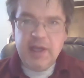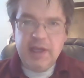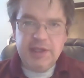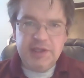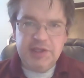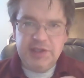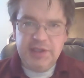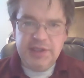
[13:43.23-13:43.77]

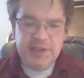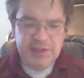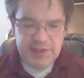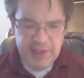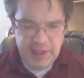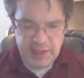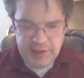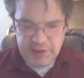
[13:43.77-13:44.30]
And she
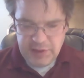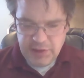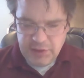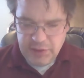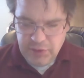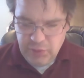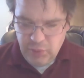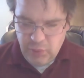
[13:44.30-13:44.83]
says,
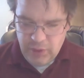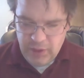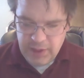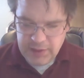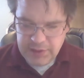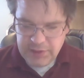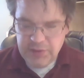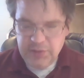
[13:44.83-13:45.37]
You
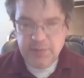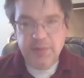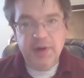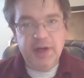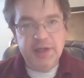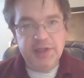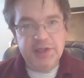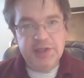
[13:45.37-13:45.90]
want too
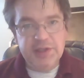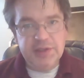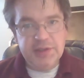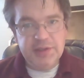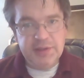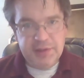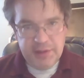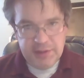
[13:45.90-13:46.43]
much
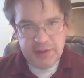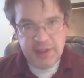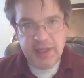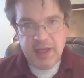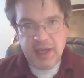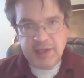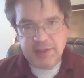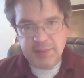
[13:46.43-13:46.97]
to
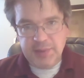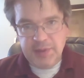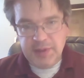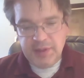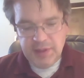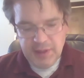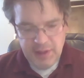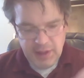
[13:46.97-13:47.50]
Gatsby.
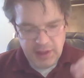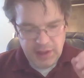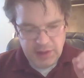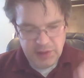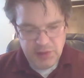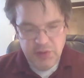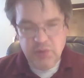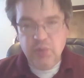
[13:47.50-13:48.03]

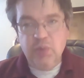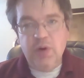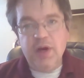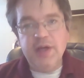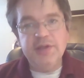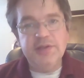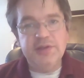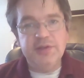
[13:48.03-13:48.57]
You
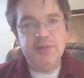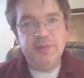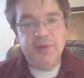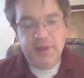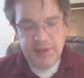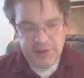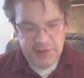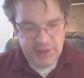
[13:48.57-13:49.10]
want too
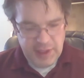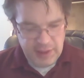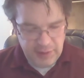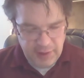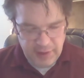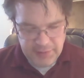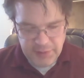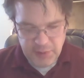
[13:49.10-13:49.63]
much. I
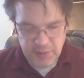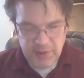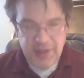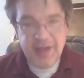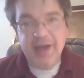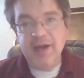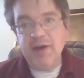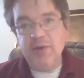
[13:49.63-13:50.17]
love you
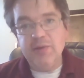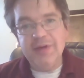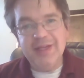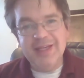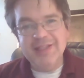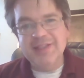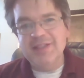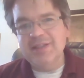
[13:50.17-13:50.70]
now.
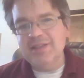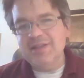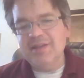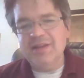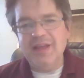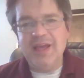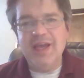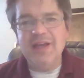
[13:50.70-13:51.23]
Isn't
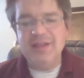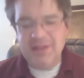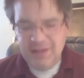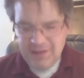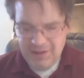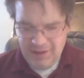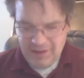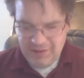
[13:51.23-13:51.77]
that
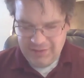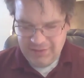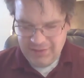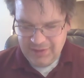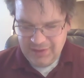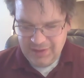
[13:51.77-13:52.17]
enough?